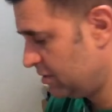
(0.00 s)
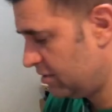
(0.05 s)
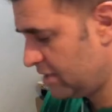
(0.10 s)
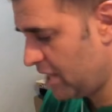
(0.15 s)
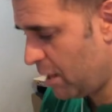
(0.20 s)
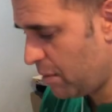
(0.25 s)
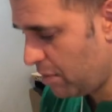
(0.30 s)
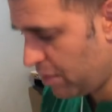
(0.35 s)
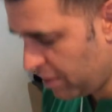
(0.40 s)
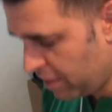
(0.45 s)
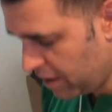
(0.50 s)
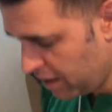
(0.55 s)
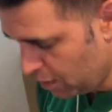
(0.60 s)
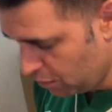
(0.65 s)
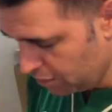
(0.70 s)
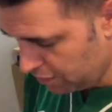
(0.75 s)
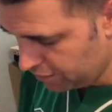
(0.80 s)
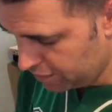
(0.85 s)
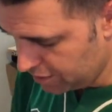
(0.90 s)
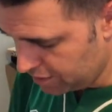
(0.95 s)
same thing
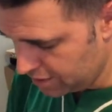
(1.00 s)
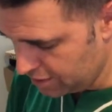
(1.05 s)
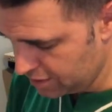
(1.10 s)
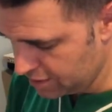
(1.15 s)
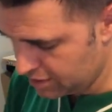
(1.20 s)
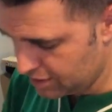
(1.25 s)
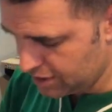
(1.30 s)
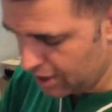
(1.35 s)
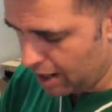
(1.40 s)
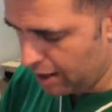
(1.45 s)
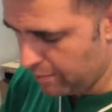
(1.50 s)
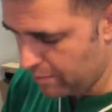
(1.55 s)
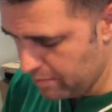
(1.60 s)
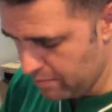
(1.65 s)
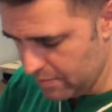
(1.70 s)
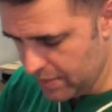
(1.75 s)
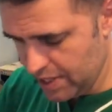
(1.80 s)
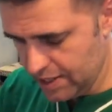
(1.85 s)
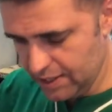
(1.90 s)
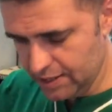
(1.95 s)
with this
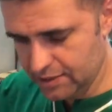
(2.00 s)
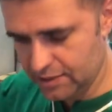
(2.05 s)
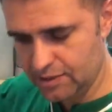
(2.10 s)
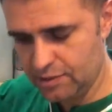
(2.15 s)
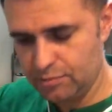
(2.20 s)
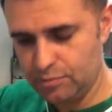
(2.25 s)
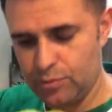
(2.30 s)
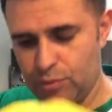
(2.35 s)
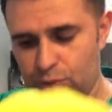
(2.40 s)
amazing